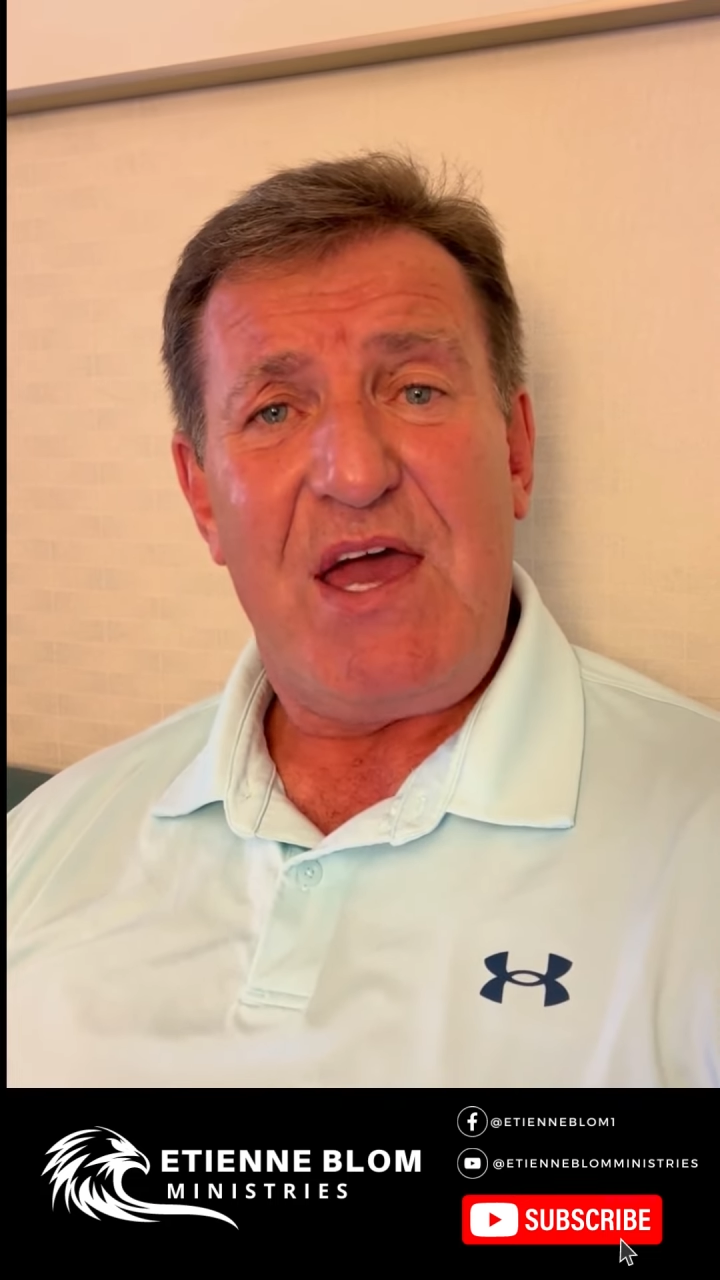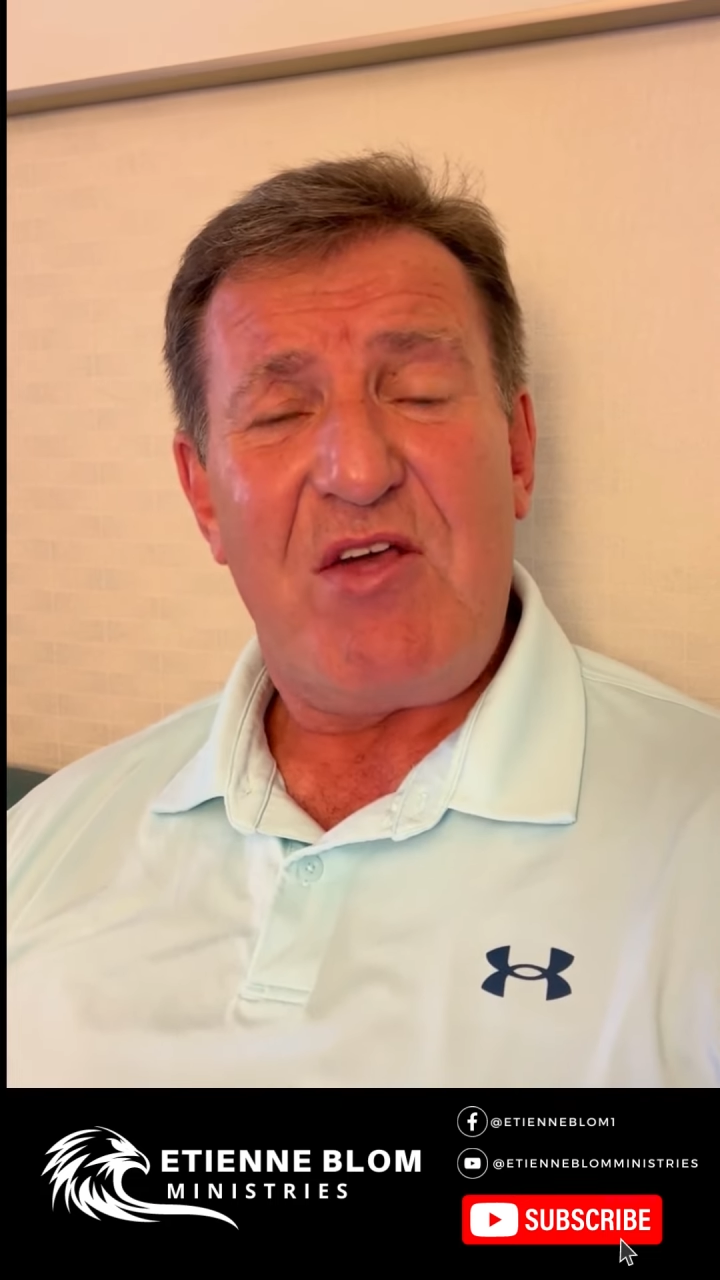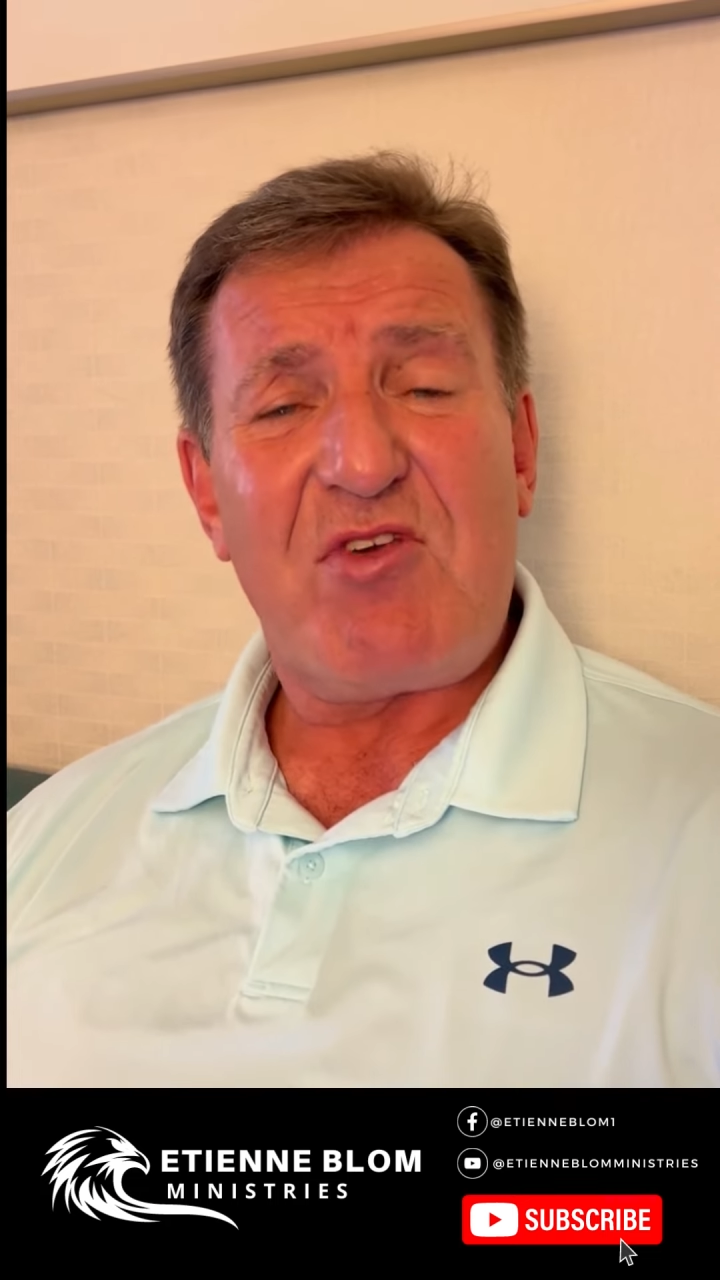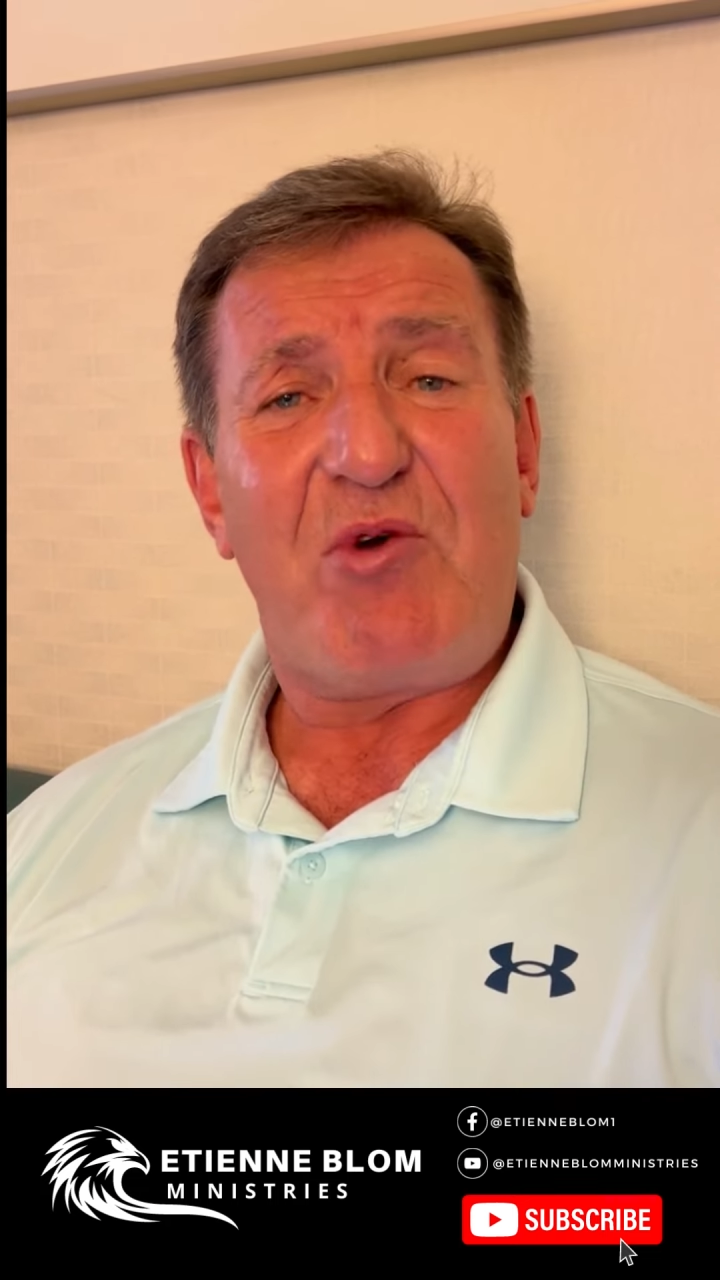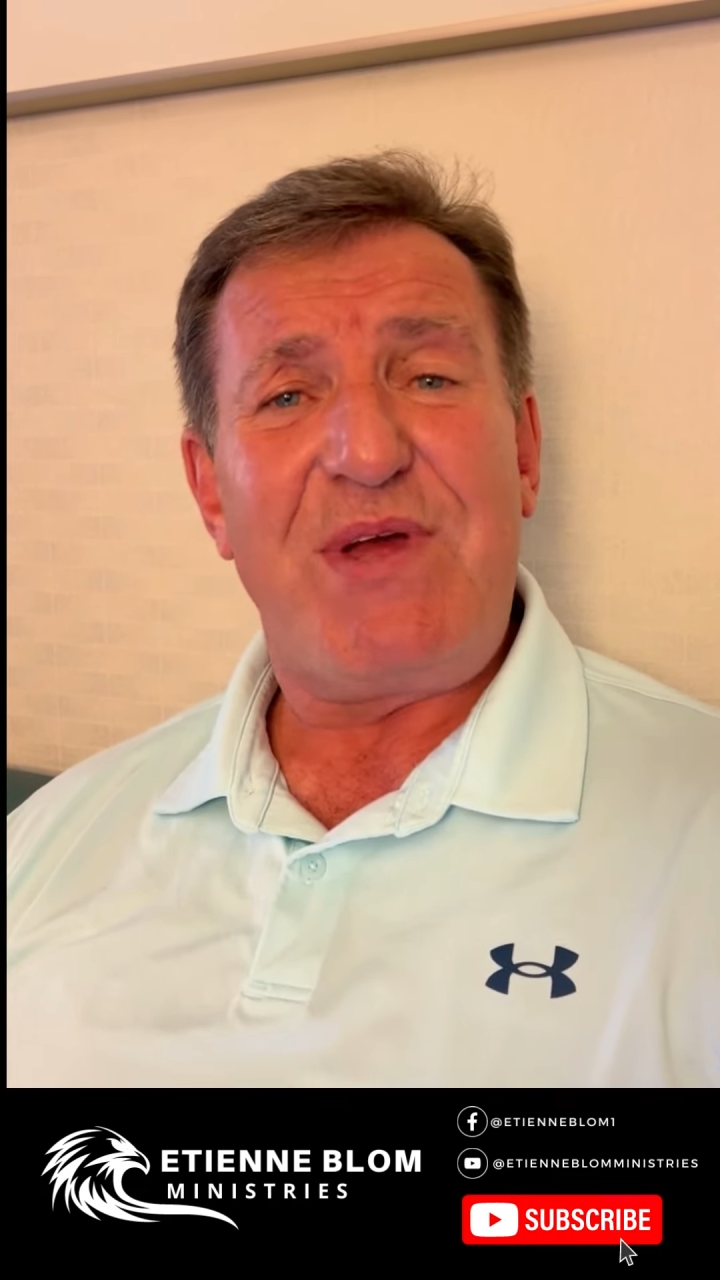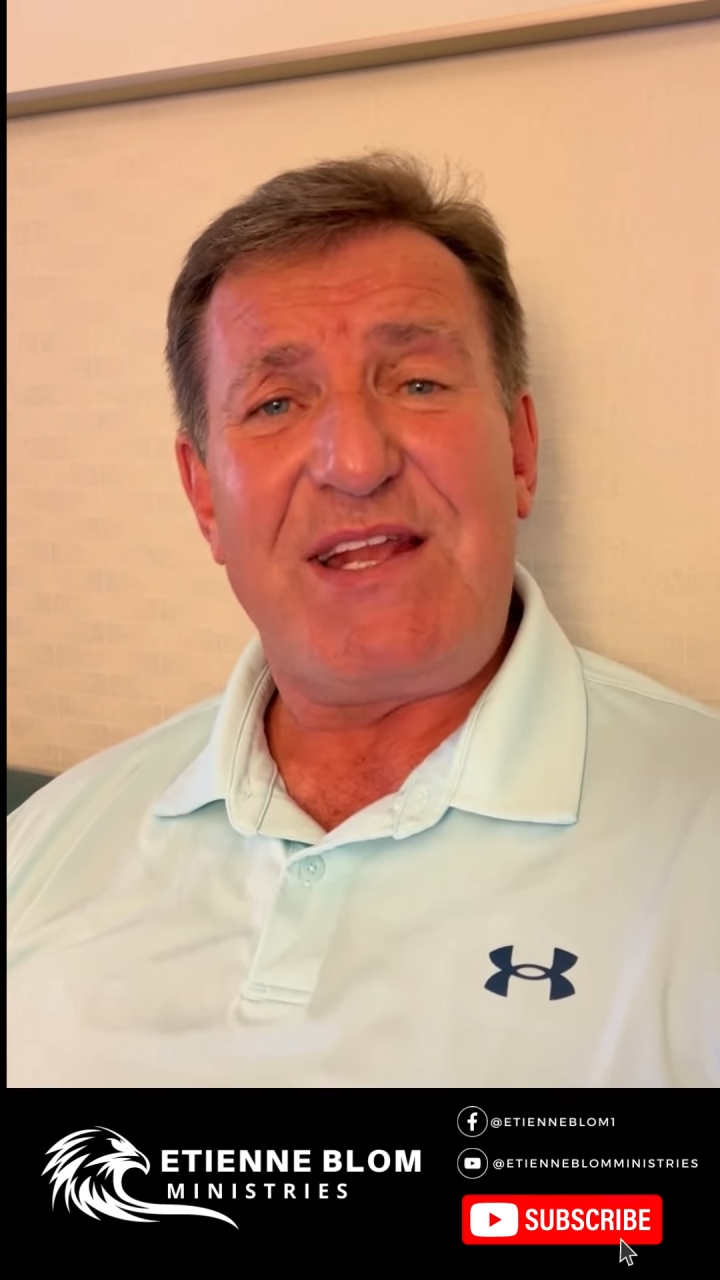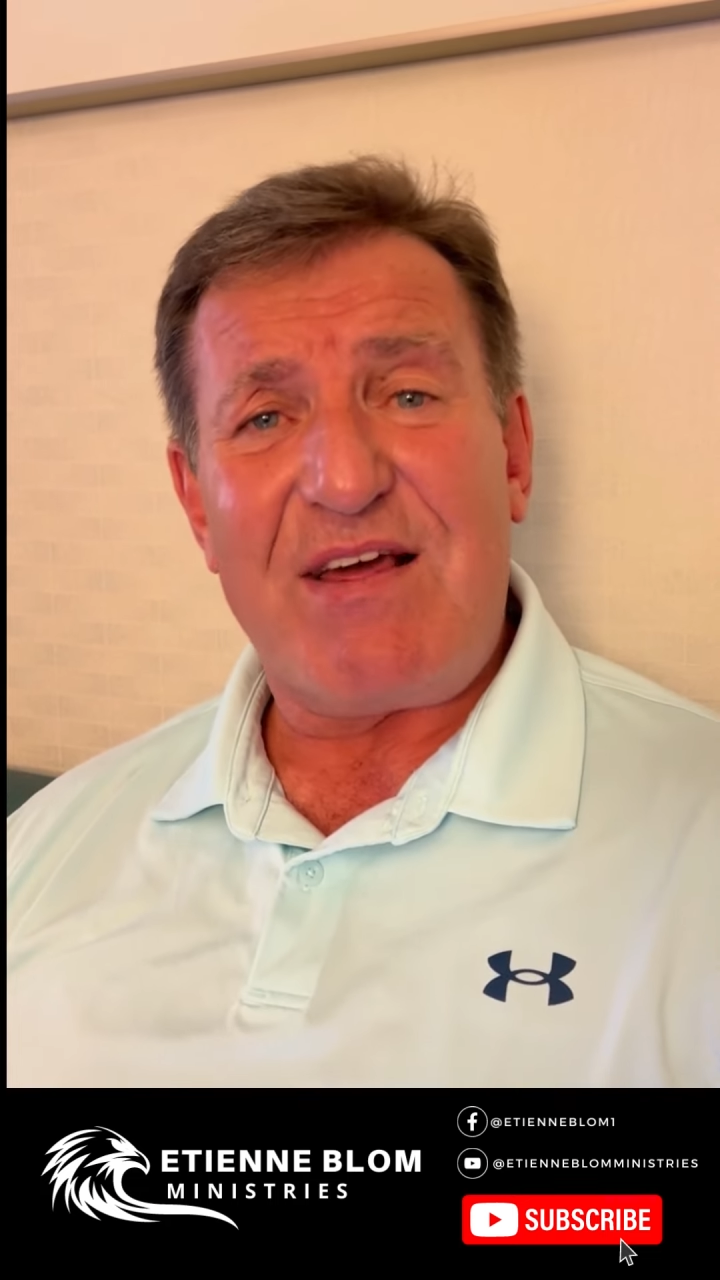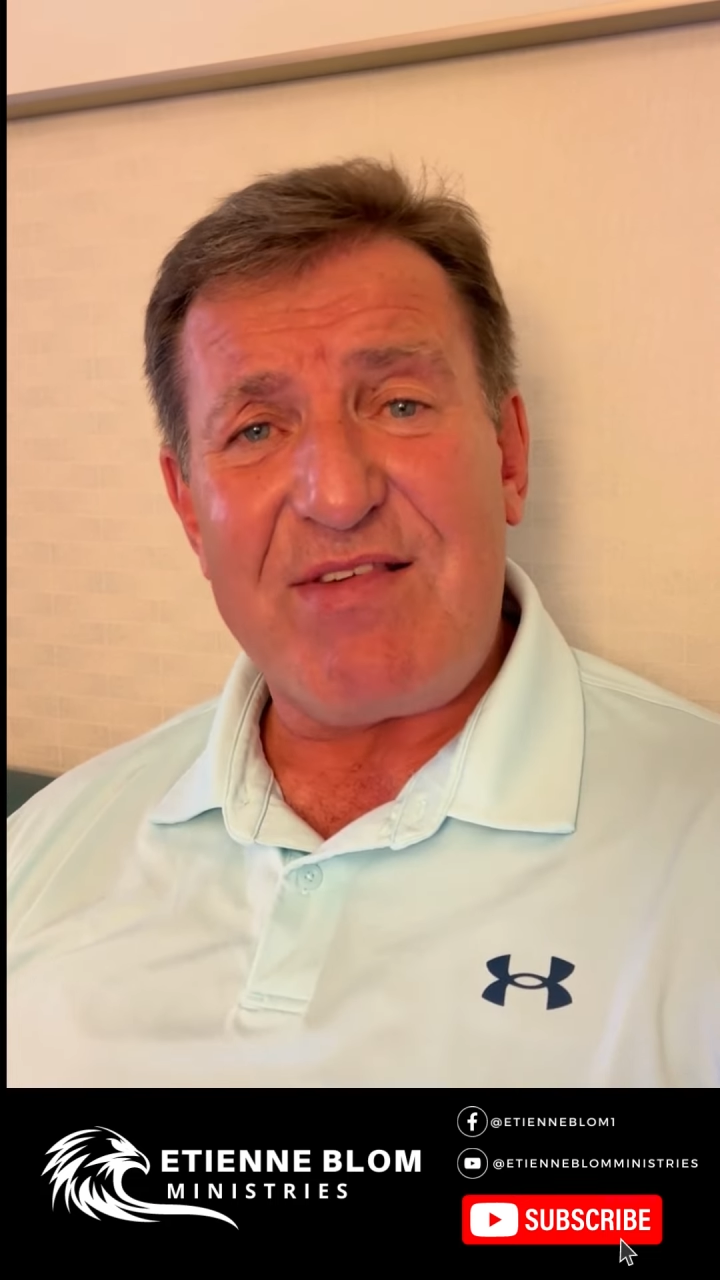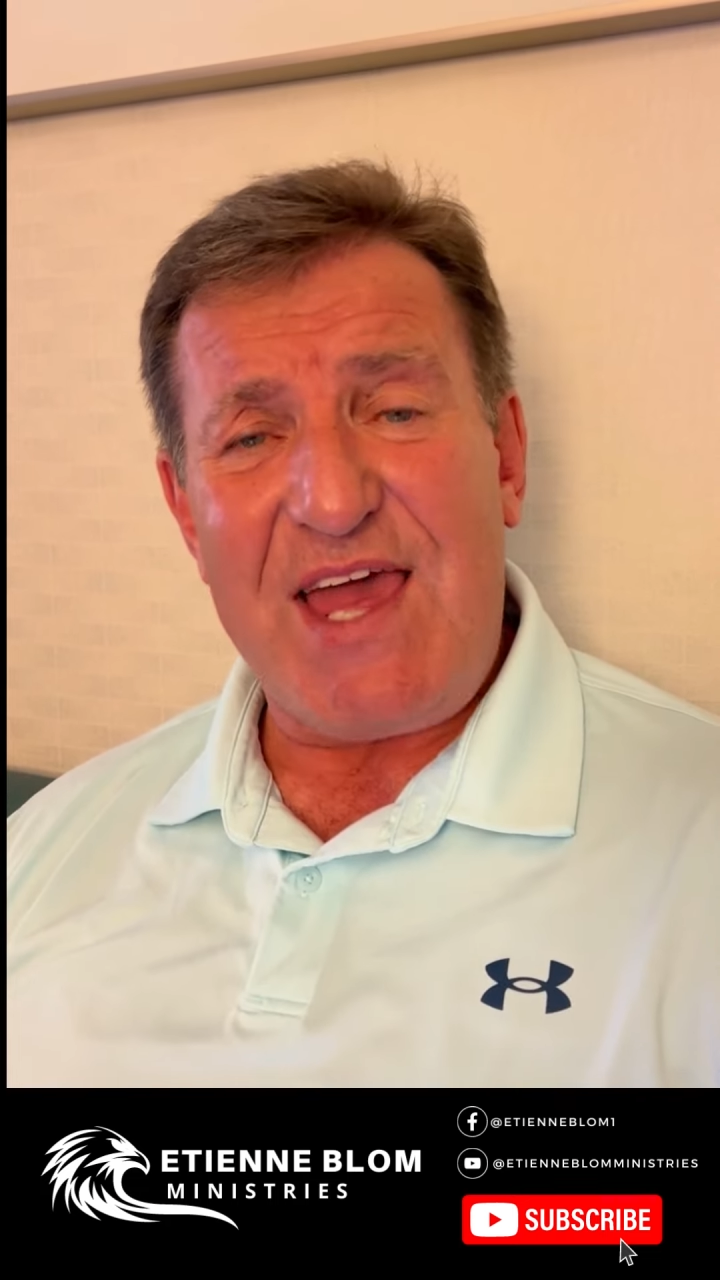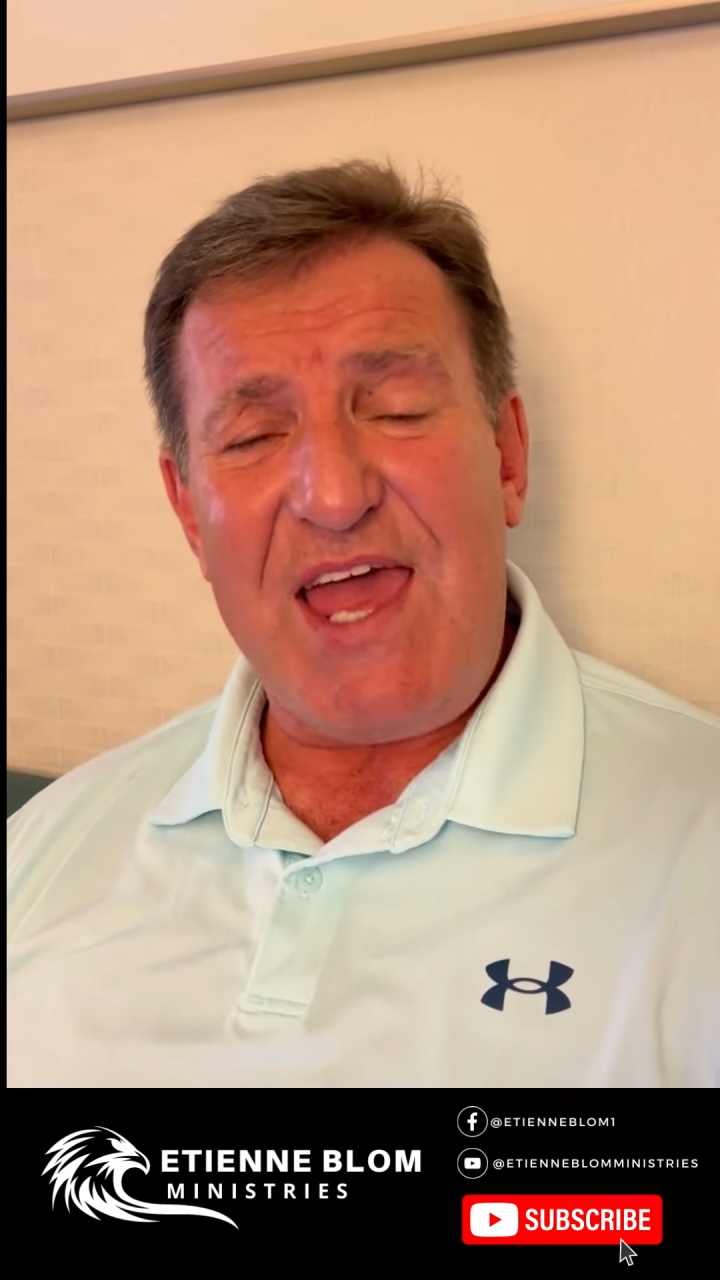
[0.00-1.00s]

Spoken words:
So he does